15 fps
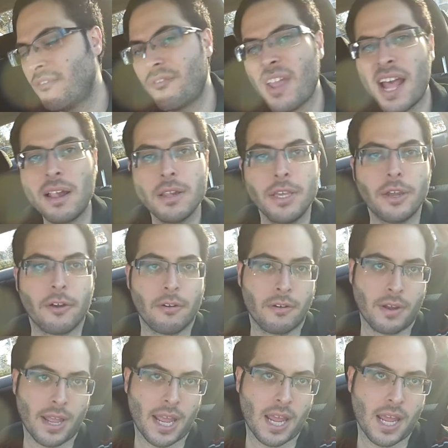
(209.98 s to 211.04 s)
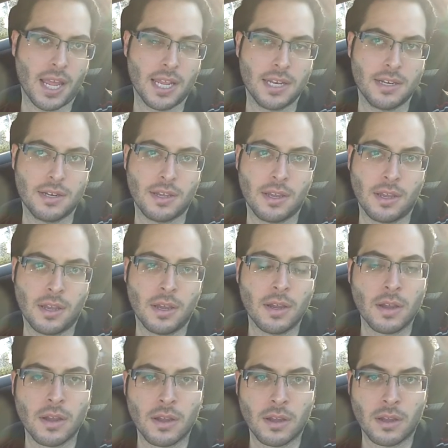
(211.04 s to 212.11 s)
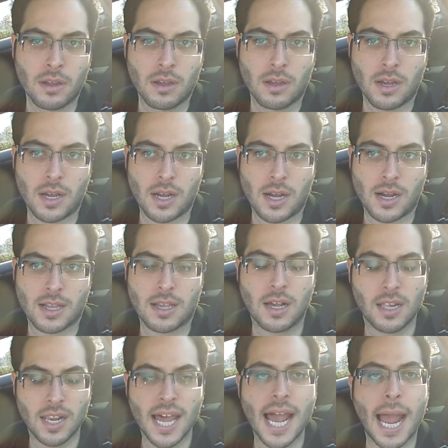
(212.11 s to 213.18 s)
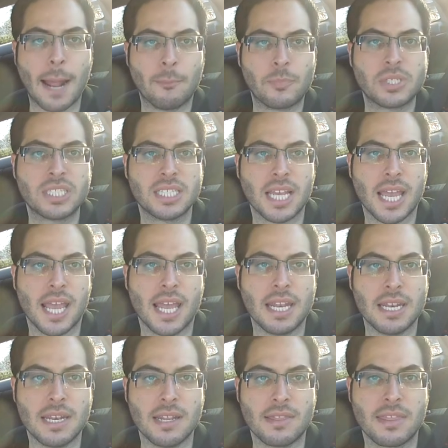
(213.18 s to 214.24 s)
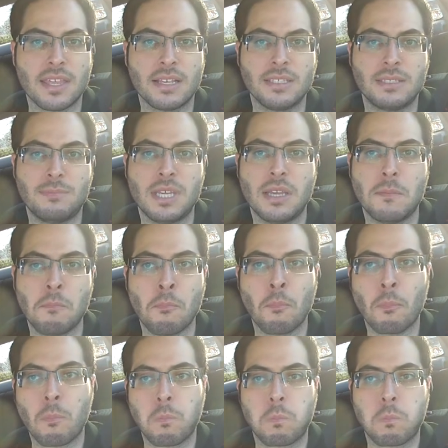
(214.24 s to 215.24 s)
failure and collapse and things being